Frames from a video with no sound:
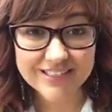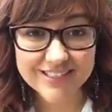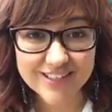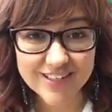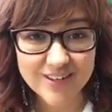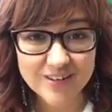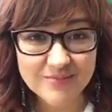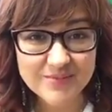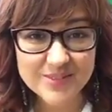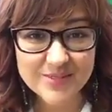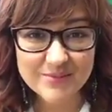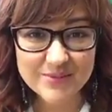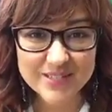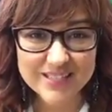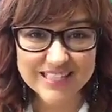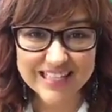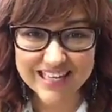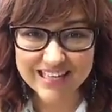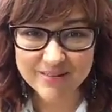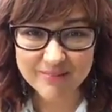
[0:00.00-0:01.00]
So I'm super
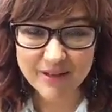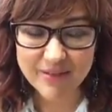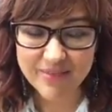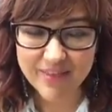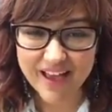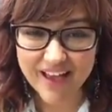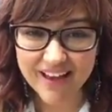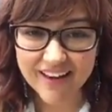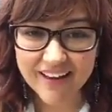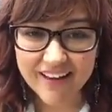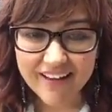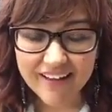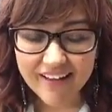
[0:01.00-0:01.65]
excited about that.